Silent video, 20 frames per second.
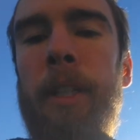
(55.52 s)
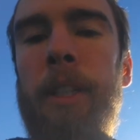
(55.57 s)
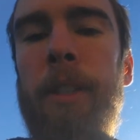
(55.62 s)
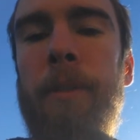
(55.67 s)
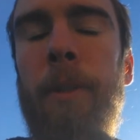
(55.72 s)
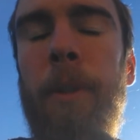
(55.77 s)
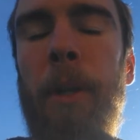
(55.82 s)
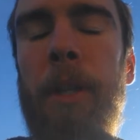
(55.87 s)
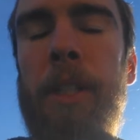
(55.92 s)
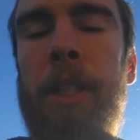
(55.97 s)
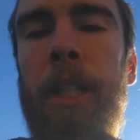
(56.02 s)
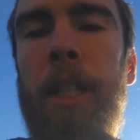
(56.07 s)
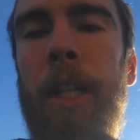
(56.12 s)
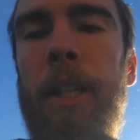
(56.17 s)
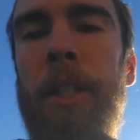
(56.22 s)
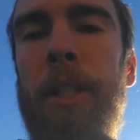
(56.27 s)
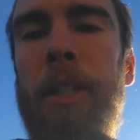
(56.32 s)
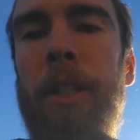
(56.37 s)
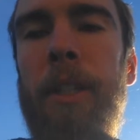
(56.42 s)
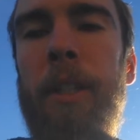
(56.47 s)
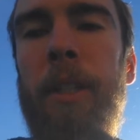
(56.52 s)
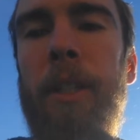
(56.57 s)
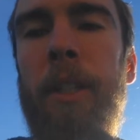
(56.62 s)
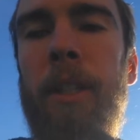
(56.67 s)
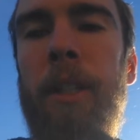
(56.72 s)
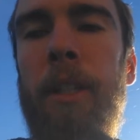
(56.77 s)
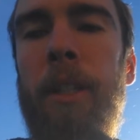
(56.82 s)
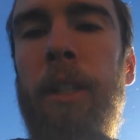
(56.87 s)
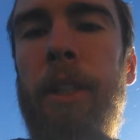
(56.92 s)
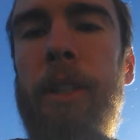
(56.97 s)
to focusing on your
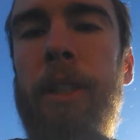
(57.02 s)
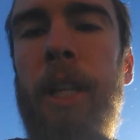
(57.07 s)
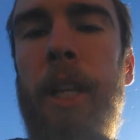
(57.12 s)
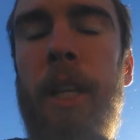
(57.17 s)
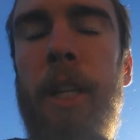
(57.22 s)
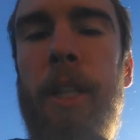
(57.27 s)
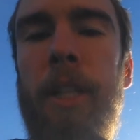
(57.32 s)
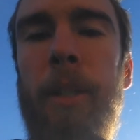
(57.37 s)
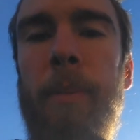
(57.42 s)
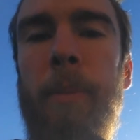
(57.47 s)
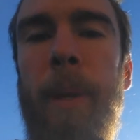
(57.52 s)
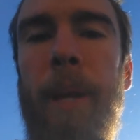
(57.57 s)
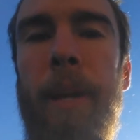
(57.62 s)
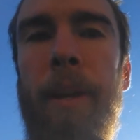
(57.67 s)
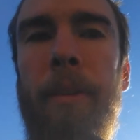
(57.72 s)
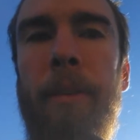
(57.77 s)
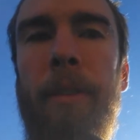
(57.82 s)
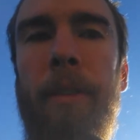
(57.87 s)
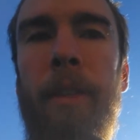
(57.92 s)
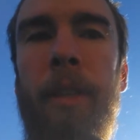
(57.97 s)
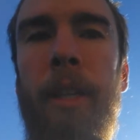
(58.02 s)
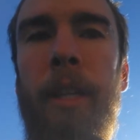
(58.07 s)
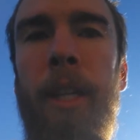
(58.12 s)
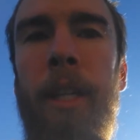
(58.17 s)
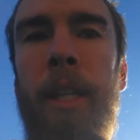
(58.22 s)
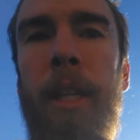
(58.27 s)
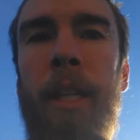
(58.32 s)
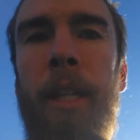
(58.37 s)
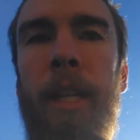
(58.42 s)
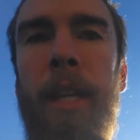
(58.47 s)
your tongue in your mouth
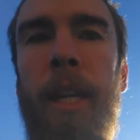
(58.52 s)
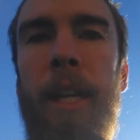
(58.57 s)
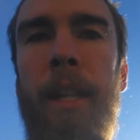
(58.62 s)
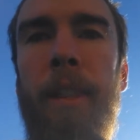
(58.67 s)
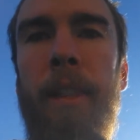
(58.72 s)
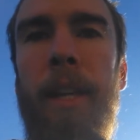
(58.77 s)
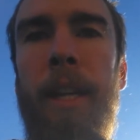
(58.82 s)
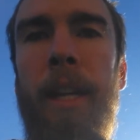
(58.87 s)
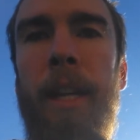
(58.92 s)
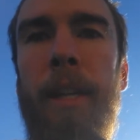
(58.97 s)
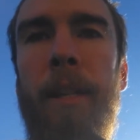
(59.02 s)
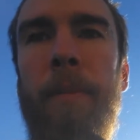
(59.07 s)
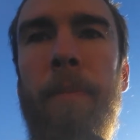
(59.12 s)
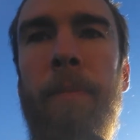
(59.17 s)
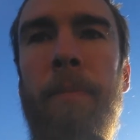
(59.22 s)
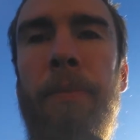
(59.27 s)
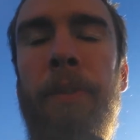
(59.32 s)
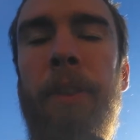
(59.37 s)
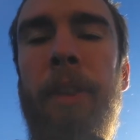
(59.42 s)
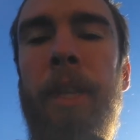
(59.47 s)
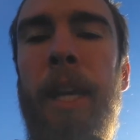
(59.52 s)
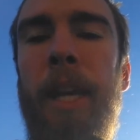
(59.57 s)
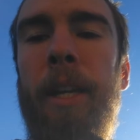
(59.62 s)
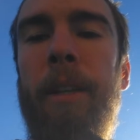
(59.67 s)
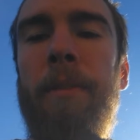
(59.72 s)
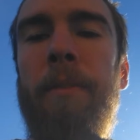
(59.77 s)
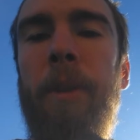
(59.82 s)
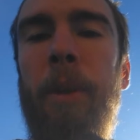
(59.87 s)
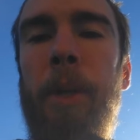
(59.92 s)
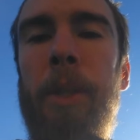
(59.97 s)
and then
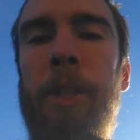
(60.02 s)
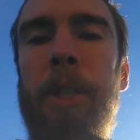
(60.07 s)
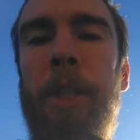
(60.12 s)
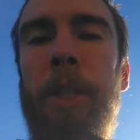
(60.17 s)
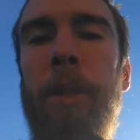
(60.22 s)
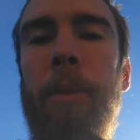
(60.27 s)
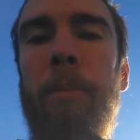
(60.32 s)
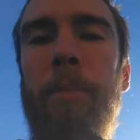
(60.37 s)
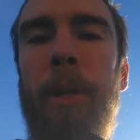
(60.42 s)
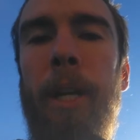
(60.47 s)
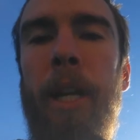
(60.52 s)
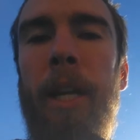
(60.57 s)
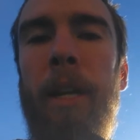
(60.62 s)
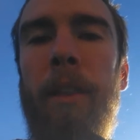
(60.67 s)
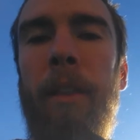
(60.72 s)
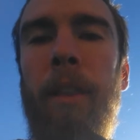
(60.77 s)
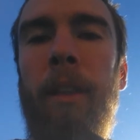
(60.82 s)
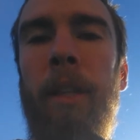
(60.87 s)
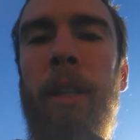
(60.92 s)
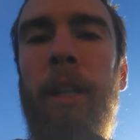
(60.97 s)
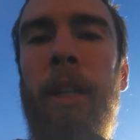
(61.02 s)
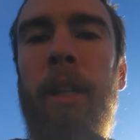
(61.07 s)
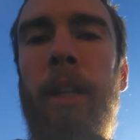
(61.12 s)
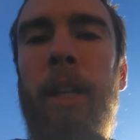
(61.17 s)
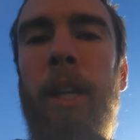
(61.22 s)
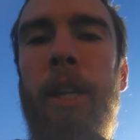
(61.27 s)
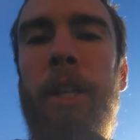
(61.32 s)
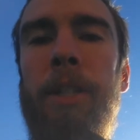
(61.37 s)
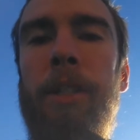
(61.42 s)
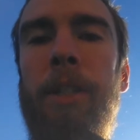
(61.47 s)
then focus on your breath.
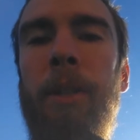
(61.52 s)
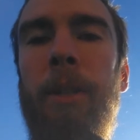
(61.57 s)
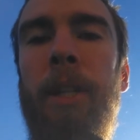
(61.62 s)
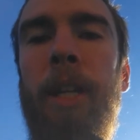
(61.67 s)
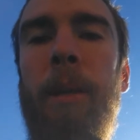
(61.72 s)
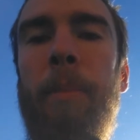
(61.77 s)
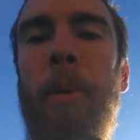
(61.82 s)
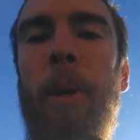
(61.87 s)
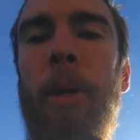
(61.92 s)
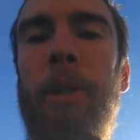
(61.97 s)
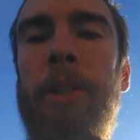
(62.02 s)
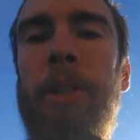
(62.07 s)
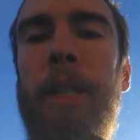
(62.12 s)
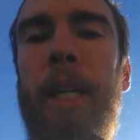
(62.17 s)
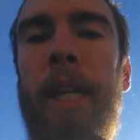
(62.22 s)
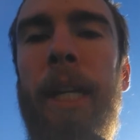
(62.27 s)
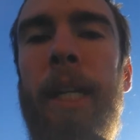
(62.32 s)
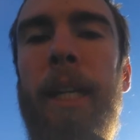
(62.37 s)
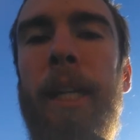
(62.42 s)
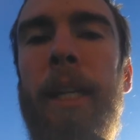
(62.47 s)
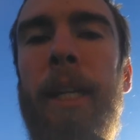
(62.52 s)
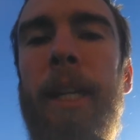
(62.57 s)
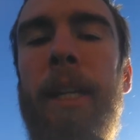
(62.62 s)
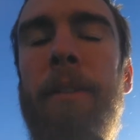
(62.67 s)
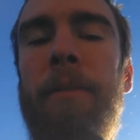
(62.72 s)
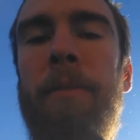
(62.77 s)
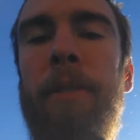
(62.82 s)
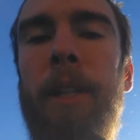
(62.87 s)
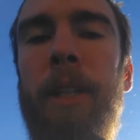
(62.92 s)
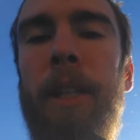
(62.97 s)
And so keep alternating
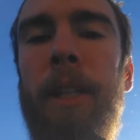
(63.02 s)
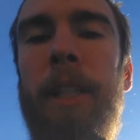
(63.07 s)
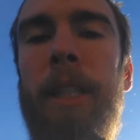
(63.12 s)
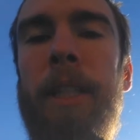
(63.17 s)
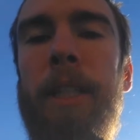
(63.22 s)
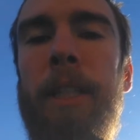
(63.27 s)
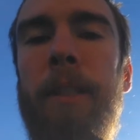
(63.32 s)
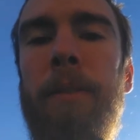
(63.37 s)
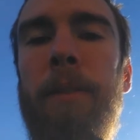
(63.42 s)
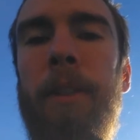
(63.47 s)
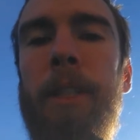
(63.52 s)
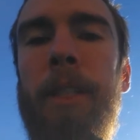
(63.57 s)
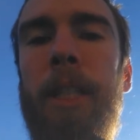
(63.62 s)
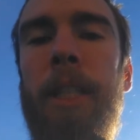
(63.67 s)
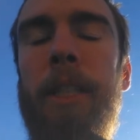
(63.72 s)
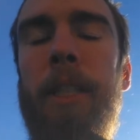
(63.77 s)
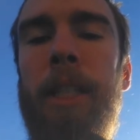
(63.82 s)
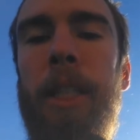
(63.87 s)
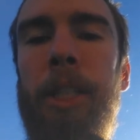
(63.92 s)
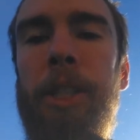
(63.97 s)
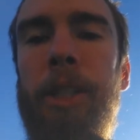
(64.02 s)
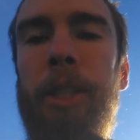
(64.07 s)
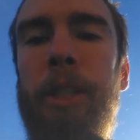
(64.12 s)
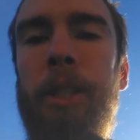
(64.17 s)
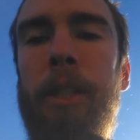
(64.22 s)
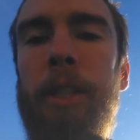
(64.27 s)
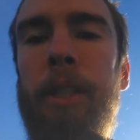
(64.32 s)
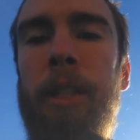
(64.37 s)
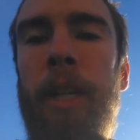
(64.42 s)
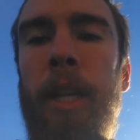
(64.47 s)
and feeling these different
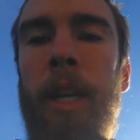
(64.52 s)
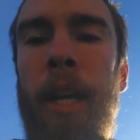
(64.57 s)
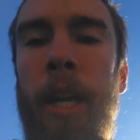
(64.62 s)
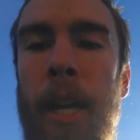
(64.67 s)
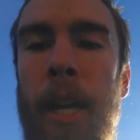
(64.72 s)
sensations.